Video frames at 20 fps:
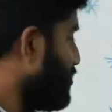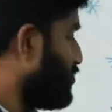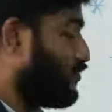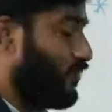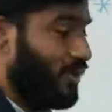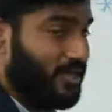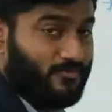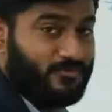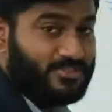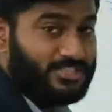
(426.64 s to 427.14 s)
is
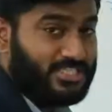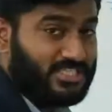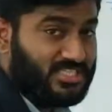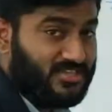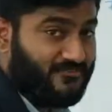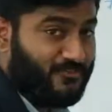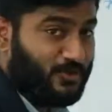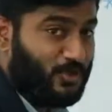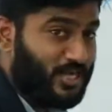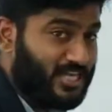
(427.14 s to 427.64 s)

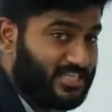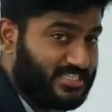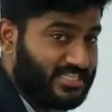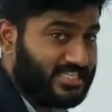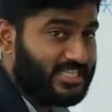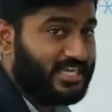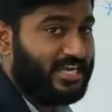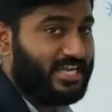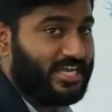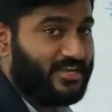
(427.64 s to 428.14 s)
the fully
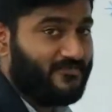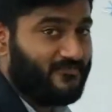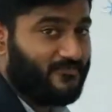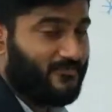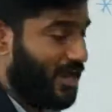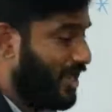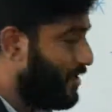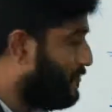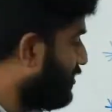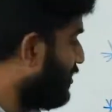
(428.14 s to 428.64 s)
synthetic
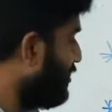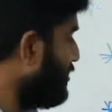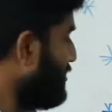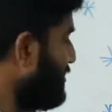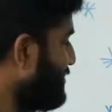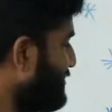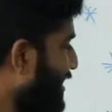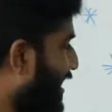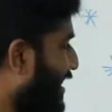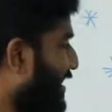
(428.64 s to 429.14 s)
fiber,
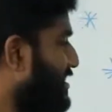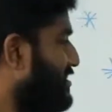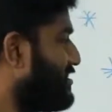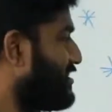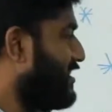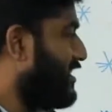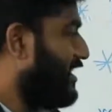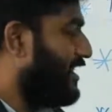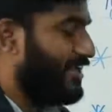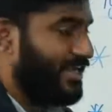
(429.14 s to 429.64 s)
that is
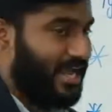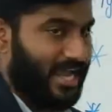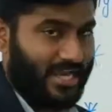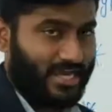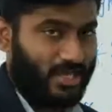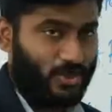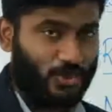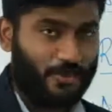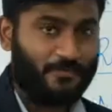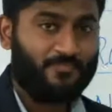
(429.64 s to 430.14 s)

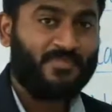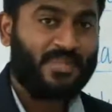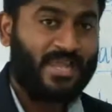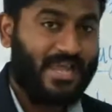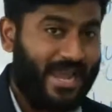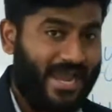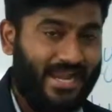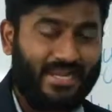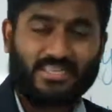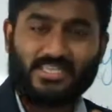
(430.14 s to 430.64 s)
nylon.
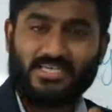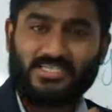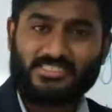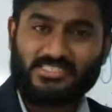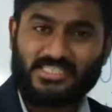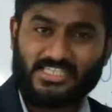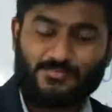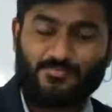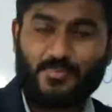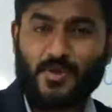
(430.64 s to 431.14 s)
And
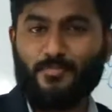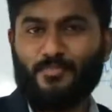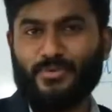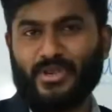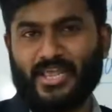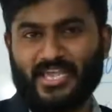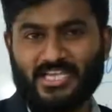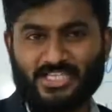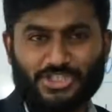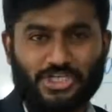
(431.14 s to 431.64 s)
this
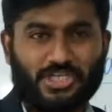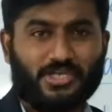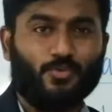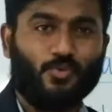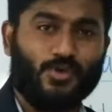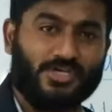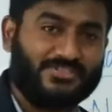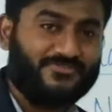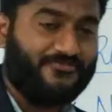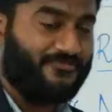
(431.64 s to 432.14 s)
preparation was